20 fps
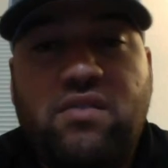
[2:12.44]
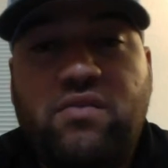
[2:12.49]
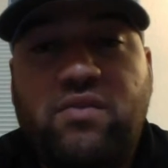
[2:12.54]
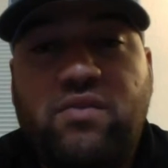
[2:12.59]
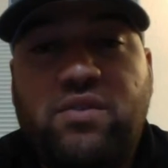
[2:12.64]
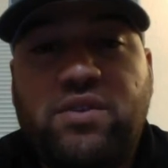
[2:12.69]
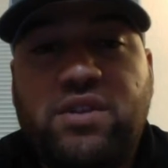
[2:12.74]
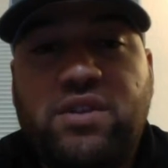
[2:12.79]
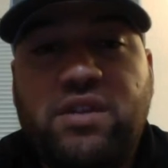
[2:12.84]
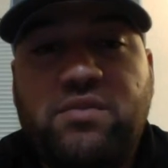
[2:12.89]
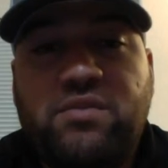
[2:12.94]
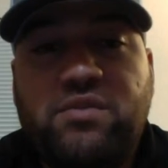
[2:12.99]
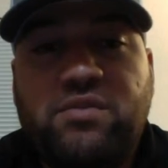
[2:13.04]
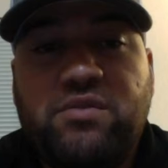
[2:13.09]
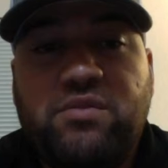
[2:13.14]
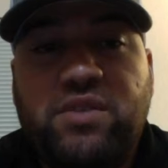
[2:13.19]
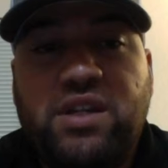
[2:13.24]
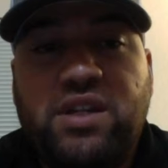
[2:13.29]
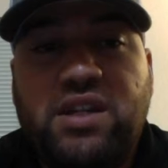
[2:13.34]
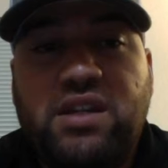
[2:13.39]
4 times a
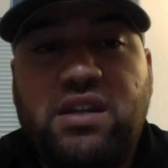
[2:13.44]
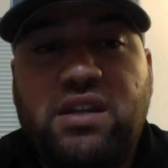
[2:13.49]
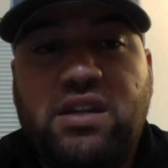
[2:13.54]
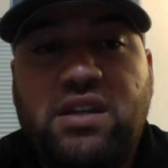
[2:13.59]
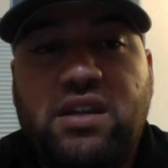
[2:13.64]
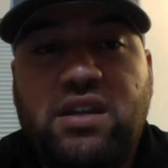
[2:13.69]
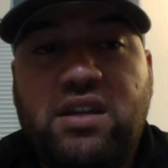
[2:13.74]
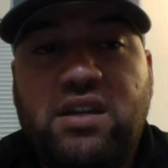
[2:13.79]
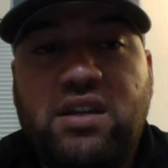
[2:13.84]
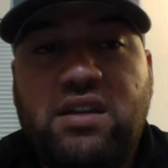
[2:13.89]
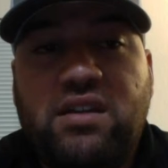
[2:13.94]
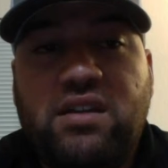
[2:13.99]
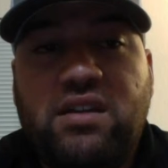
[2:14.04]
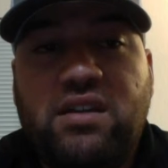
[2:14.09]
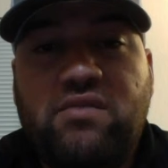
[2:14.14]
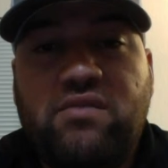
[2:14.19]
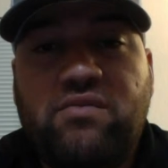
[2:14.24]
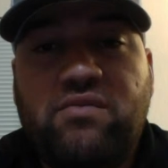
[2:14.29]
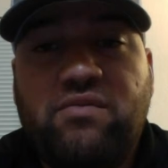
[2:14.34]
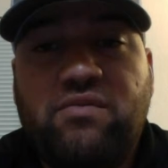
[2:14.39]
week, and
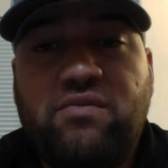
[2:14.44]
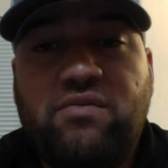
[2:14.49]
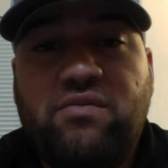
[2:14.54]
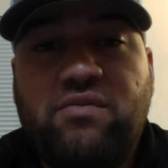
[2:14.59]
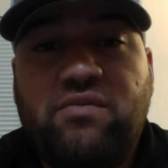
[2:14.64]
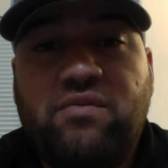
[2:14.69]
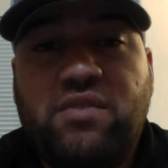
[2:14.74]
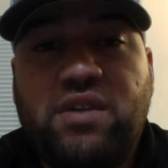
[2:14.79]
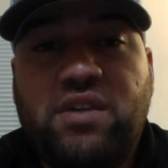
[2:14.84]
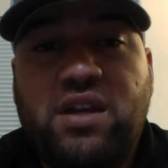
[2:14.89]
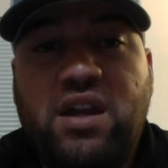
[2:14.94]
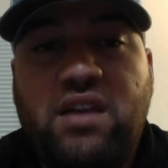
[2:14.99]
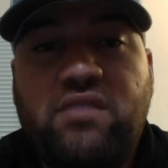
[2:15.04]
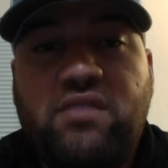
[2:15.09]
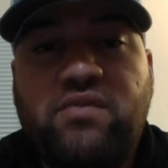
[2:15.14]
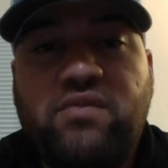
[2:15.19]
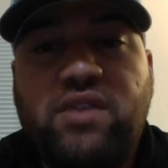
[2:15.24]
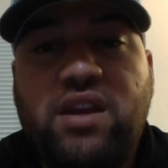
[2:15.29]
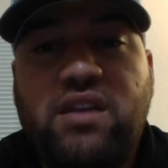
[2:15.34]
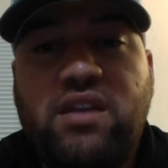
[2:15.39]
I've
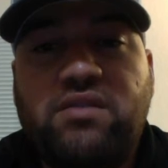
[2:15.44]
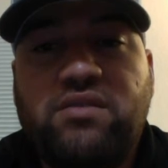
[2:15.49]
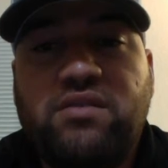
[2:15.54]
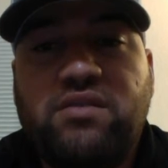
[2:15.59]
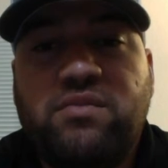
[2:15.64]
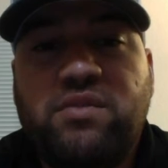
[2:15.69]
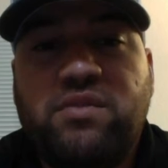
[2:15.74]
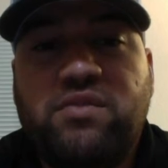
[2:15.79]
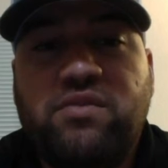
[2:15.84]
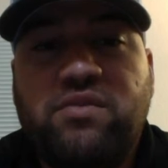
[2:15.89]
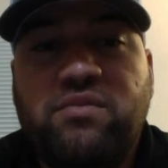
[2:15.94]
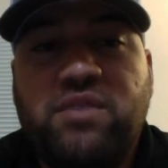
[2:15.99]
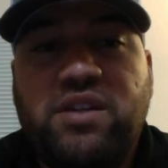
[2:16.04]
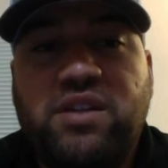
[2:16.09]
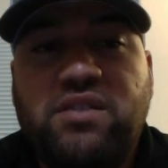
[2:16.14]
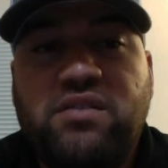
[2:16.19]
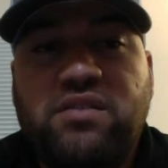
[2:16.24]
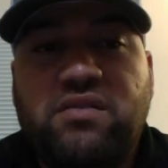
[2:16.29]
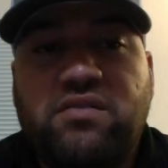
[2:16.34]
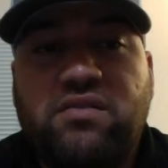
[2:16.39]
kind of gathered some
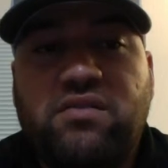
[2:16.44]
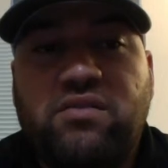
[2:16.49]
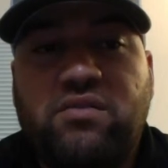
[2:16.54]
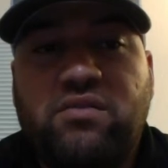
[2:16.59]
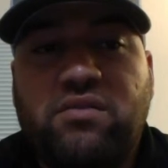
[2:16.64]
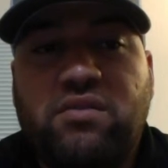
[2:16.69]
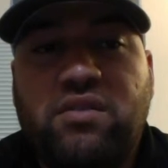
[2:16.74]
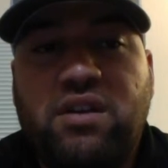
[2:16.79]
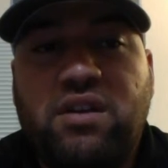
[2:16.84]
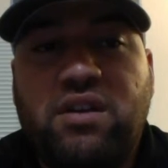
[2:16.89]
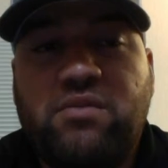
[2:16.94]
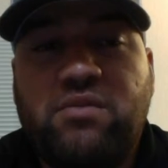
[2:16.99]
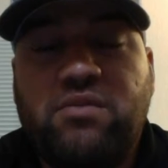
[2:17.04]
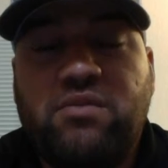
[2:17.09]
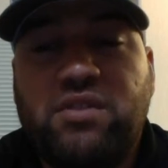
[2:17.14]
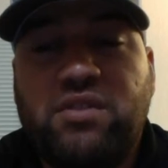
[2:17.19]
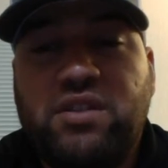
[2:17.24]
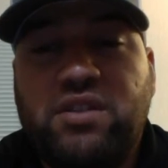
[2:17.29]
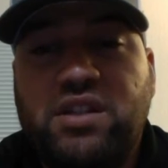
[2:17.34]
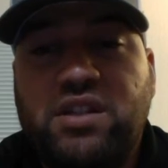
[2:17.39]
information through collaborating
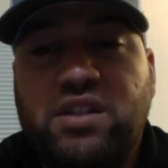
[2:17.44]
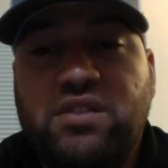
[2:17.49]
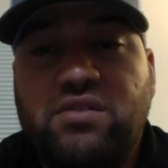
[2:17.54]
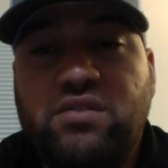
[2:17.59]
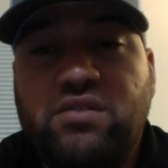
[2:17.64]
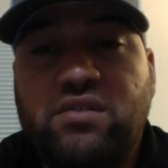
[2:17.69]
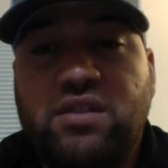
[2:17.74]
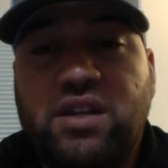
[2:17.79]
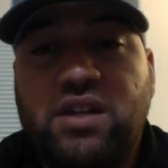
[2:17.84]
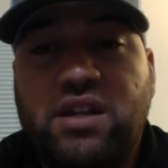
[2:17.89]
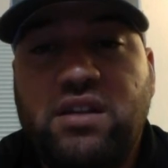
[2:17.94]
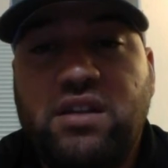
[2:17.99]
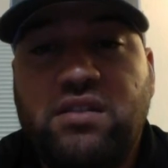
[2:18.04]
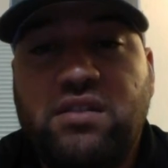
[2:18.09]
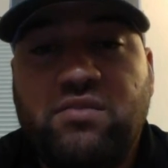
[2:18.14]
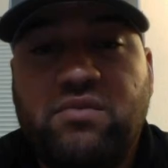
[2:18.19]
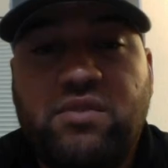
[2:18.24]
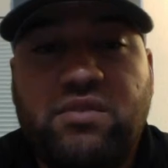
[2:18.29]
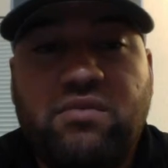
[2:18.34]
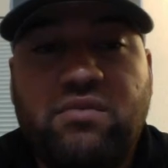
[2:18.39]
with the teacher and
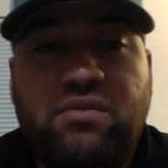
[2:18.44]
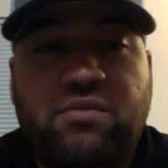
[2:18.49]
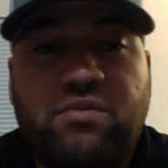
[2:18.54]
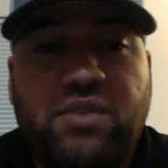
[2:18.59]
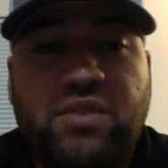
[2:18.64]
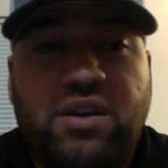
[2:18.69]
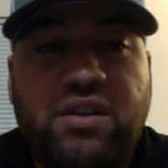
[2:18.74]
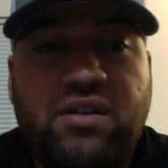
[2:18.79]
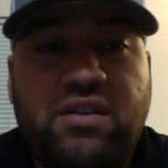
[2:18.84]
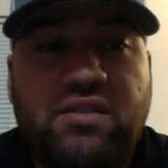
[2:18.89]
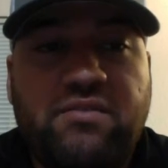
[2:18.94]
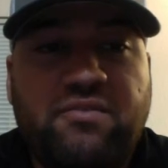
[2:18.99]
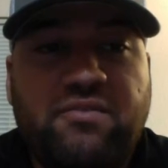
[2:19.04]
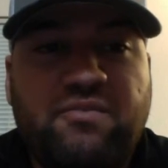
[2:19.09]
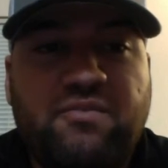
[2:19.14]
his one-to-one pair.